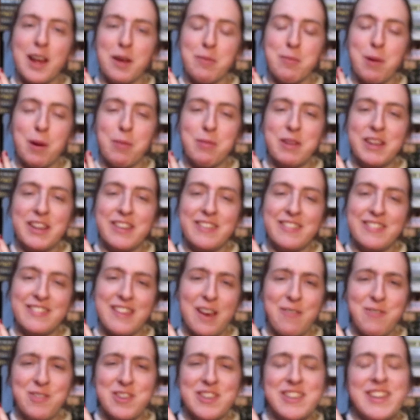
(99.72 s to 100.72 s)
probably
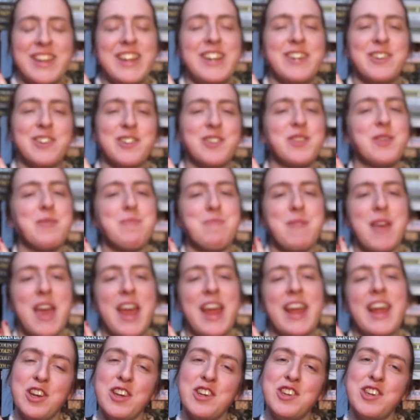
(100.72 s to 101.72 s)
17 or
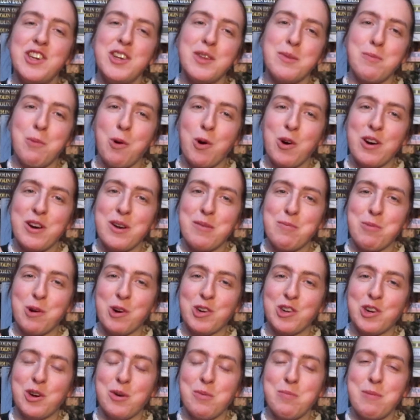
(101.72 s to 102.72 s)
something. She's born and
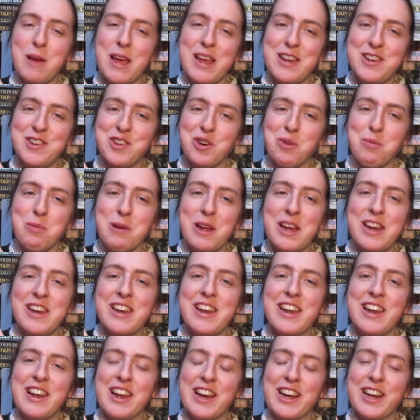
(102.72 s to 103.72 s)
brought up in Dublin
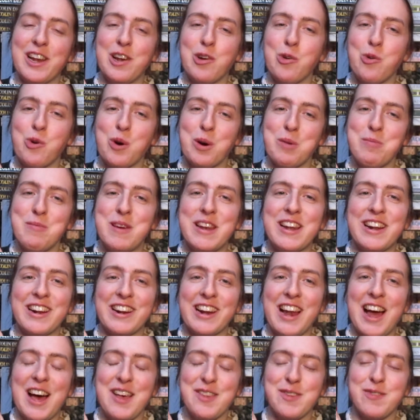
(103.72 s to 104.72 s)
in like a lower middle
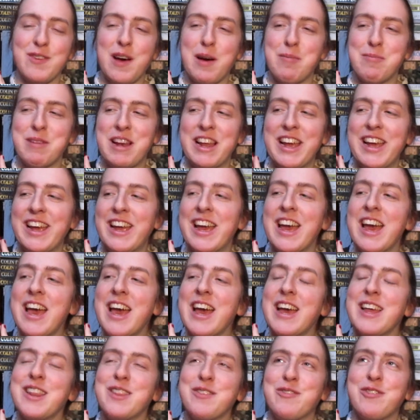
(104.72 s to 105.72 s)
class family.
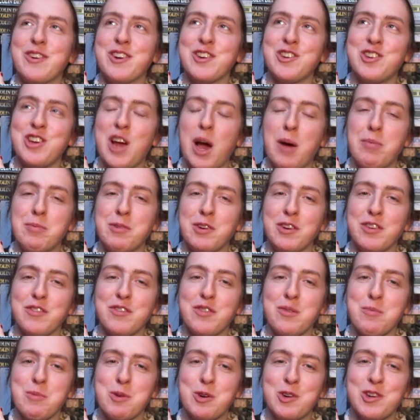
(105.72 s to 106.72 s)
In the first chapter of
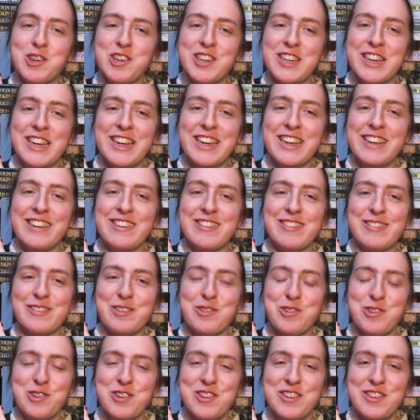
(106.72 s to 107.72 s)
the book she is
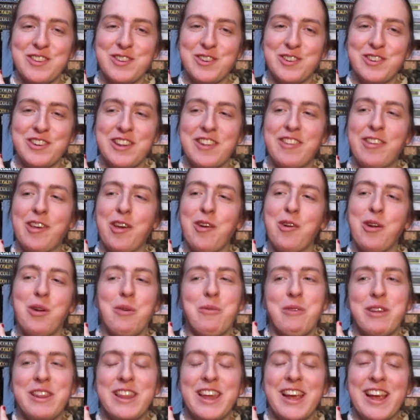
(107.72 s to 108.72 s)
going to Sunday school,
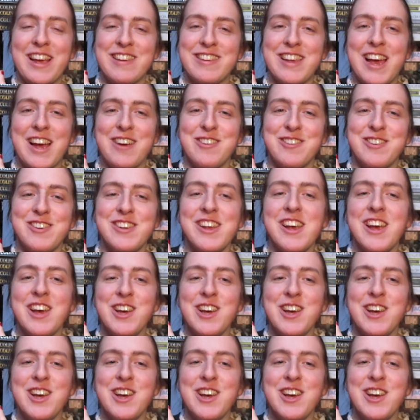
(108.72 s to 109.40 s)
and when they get out